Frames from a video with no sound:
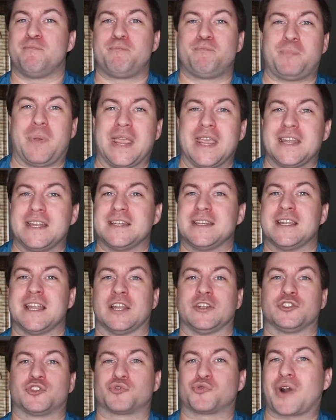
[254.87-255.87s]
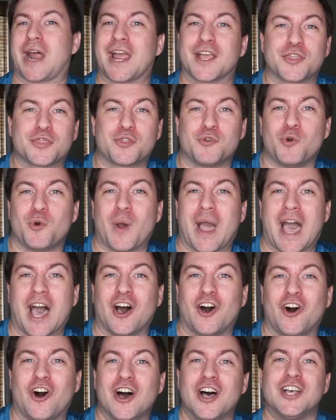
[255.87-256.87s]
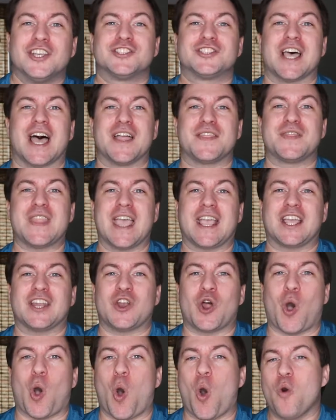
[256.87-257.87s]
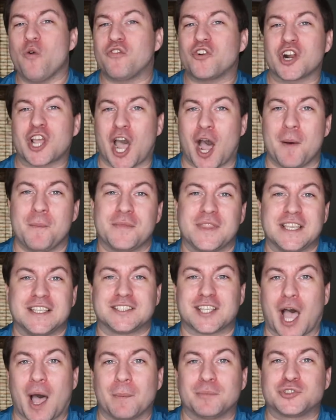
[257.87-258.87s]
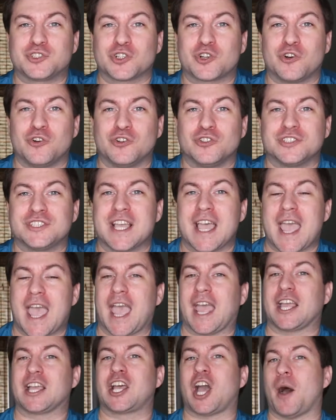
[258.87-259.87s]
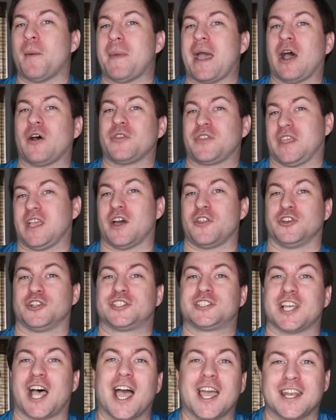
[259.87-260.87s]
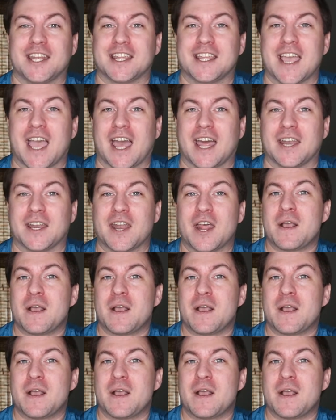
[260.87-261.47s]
beaten and dragged through hell so that they can overcome these obstacles and come out the other side again,